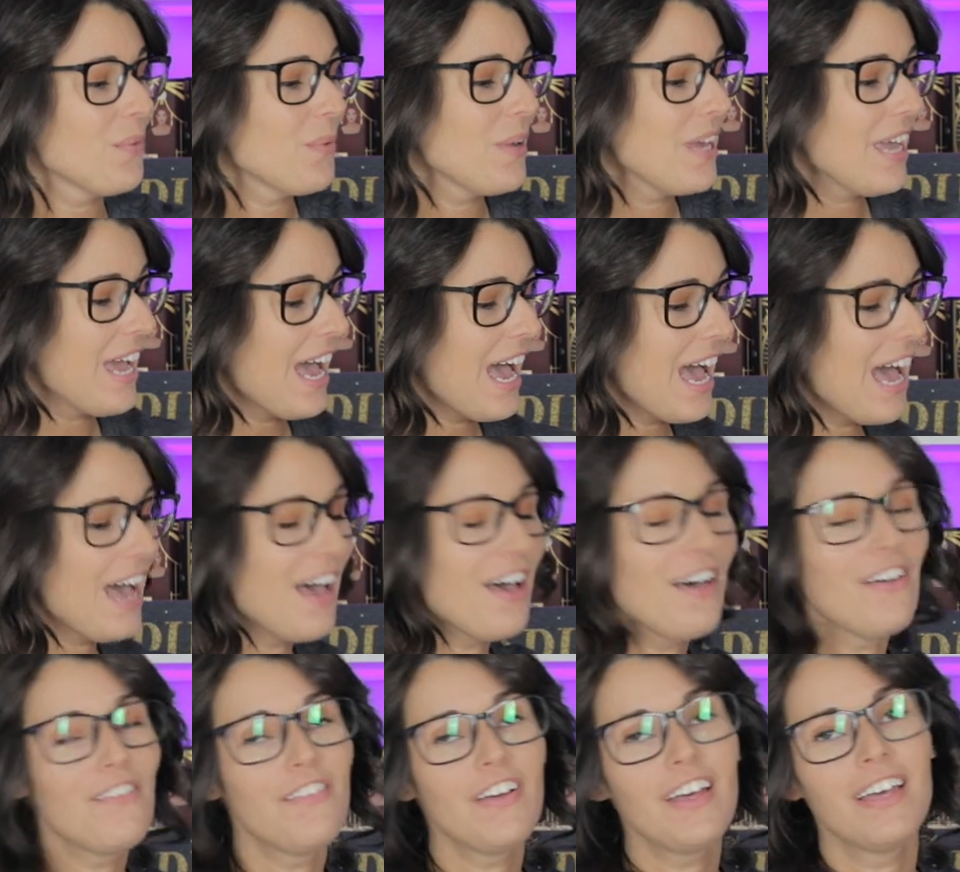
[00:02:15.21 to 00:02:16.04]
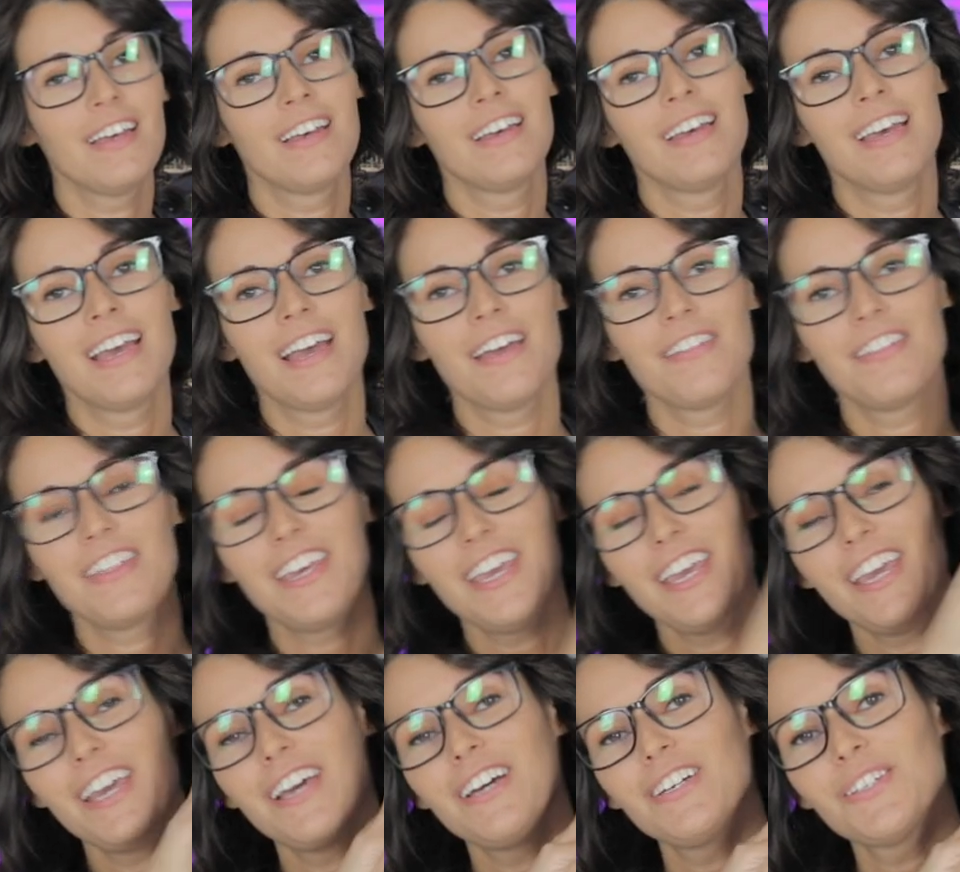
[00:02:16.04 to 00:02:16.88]
we have
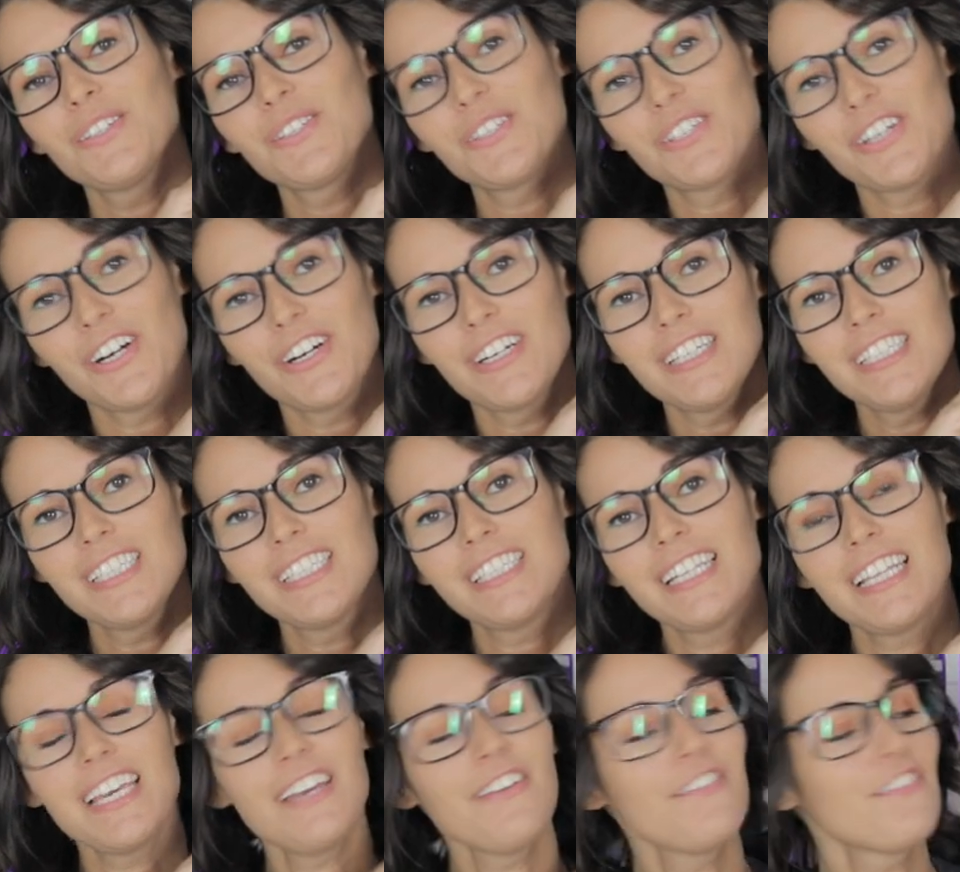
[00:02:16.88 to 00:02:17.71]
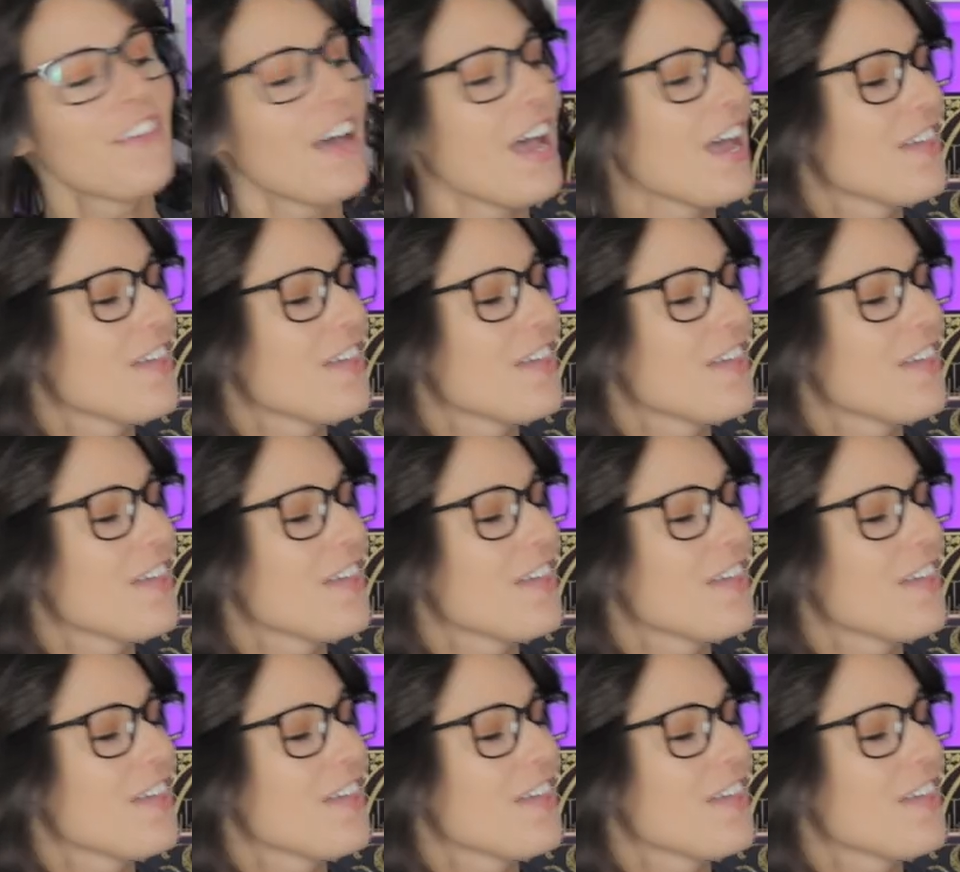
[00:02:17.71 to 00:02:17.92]
The Stardust Theif,